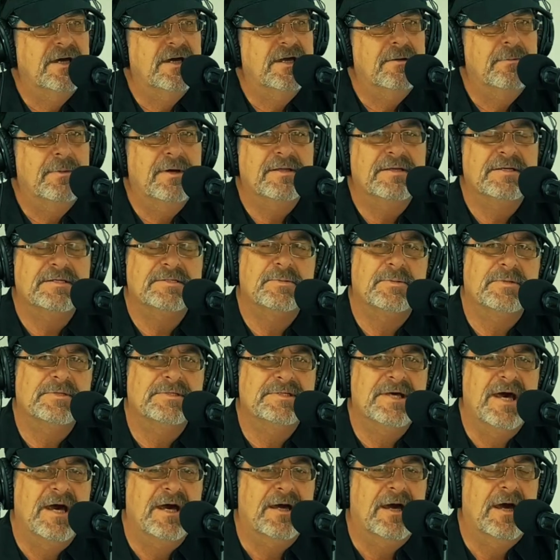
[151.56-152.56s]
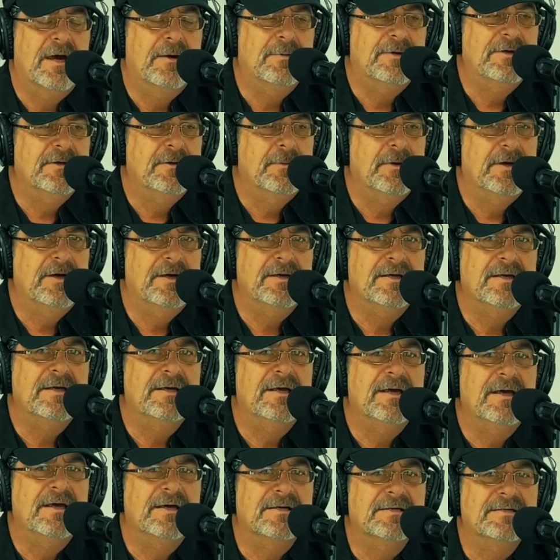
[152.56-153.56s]
about this when Zach came to me,
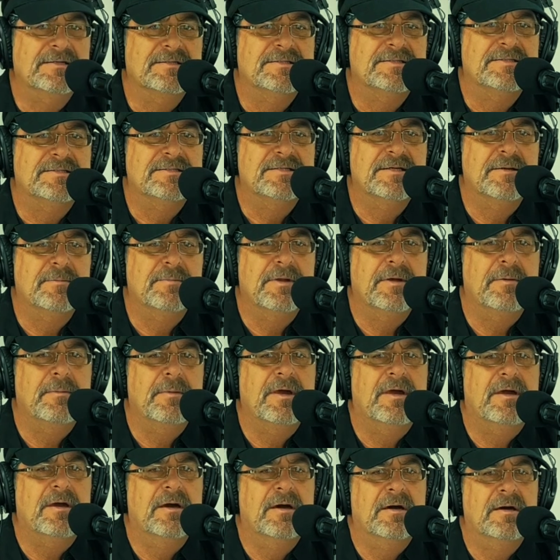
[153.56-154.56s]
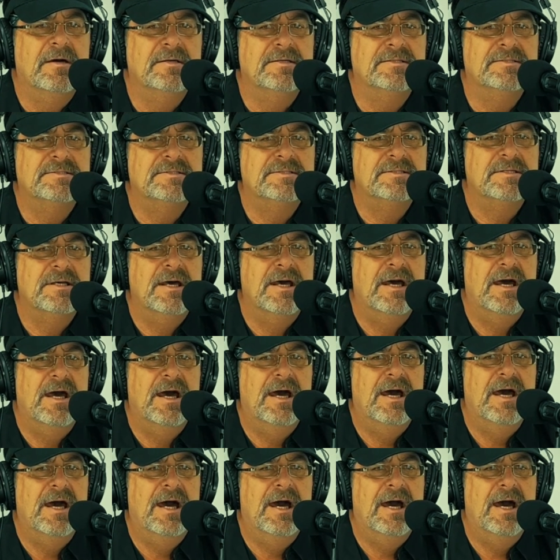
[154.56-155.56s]
is simply because
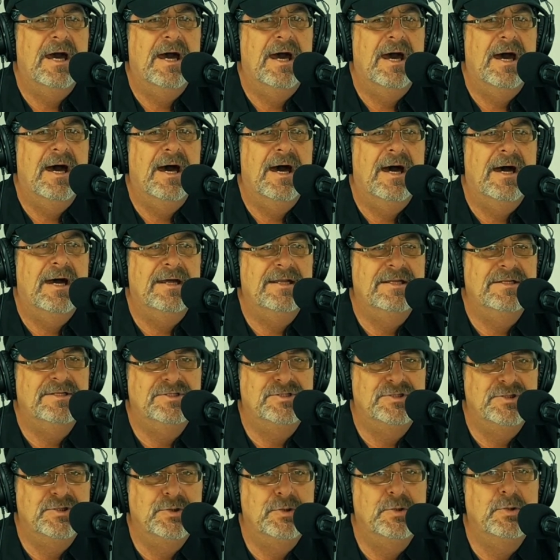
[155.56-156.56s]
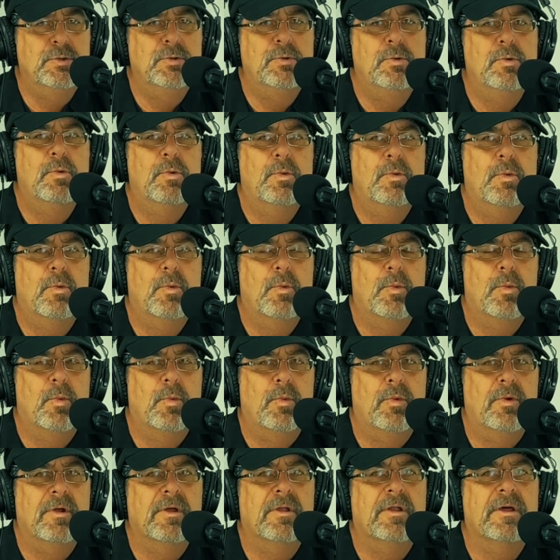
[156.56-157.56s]
I do
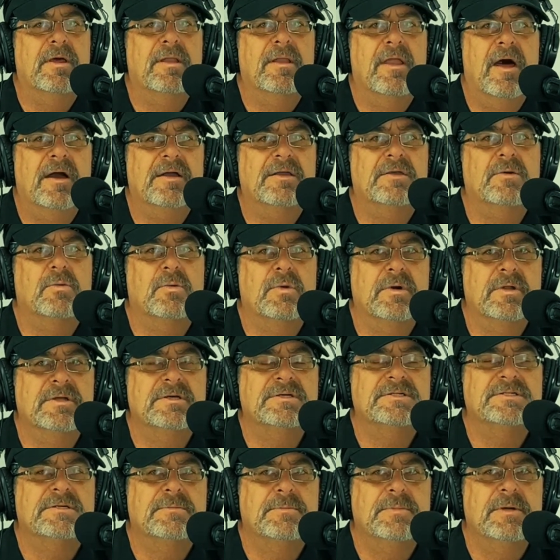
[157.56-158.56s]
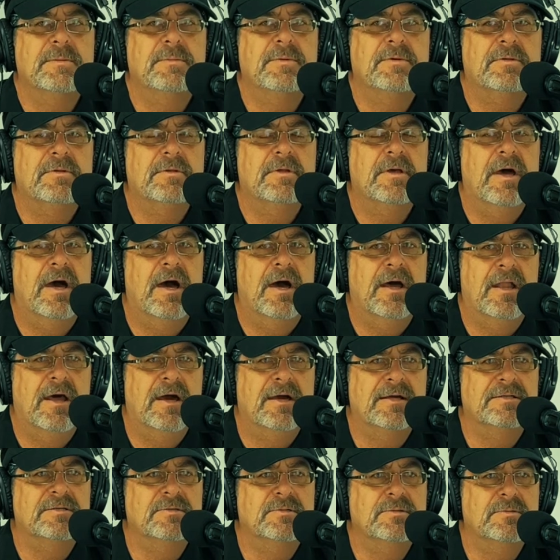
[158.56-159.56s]
really like to witness to people. I
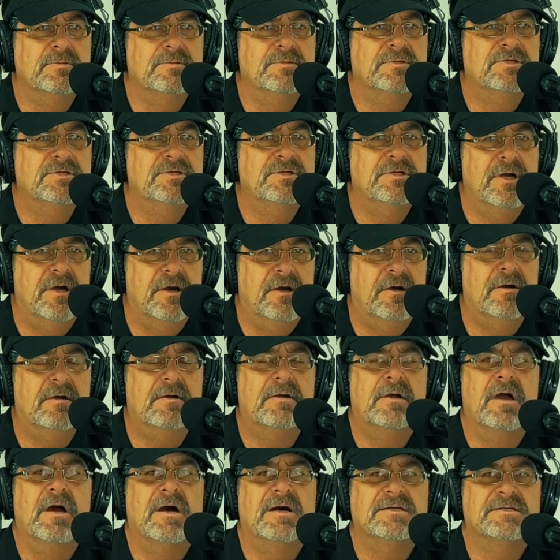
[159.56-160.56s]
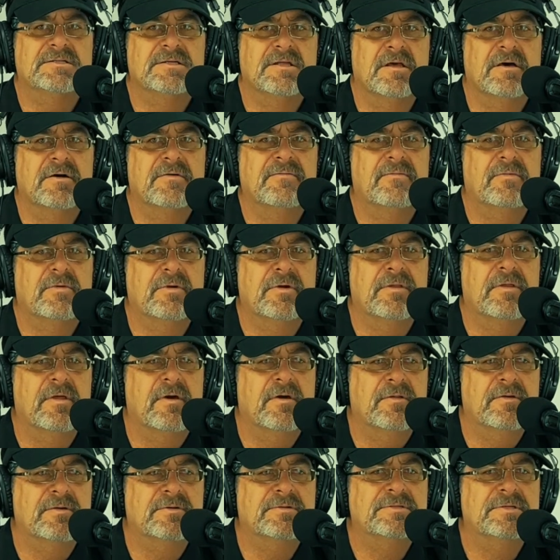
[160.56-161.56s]
like to share God's love with
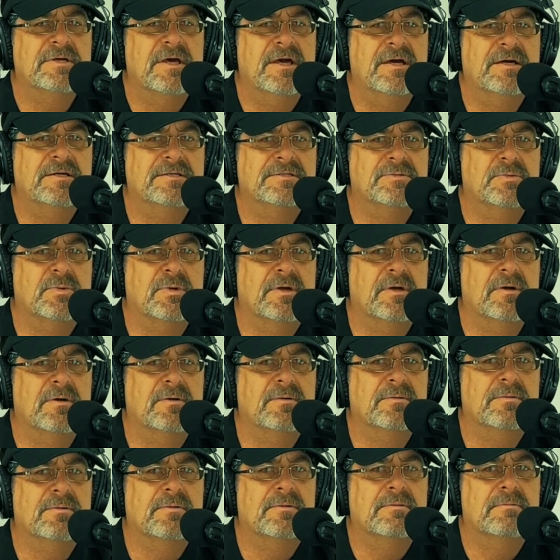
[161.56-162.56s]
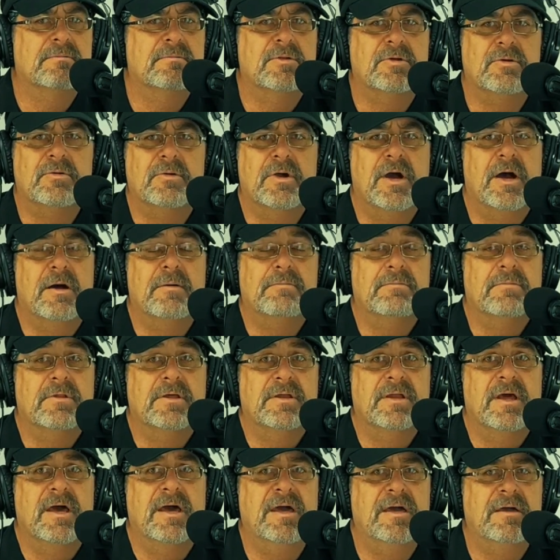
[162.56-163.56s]
others as we go throughout the
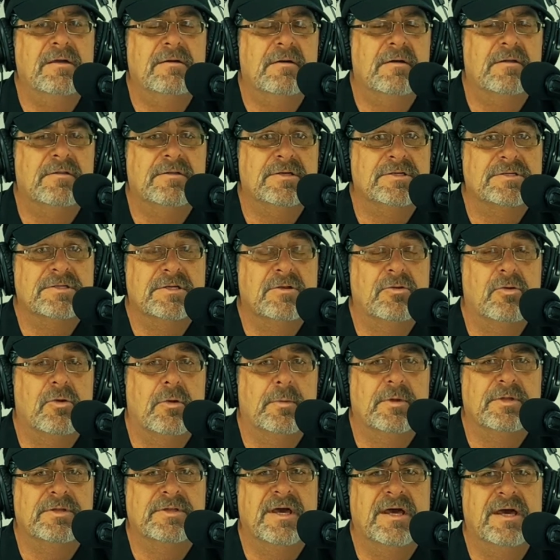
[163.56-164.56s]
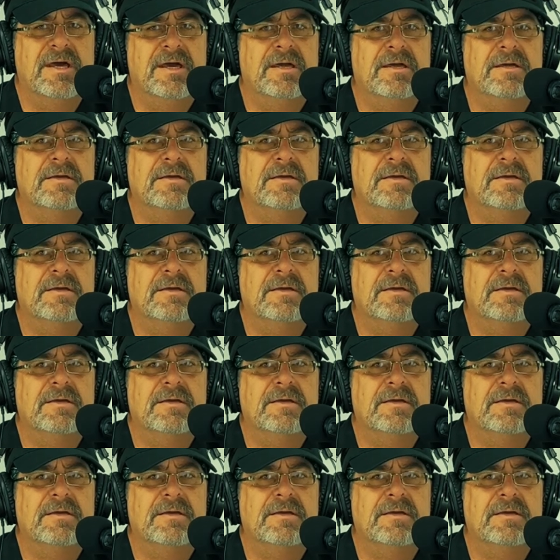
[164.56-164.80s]
day, just a normal day.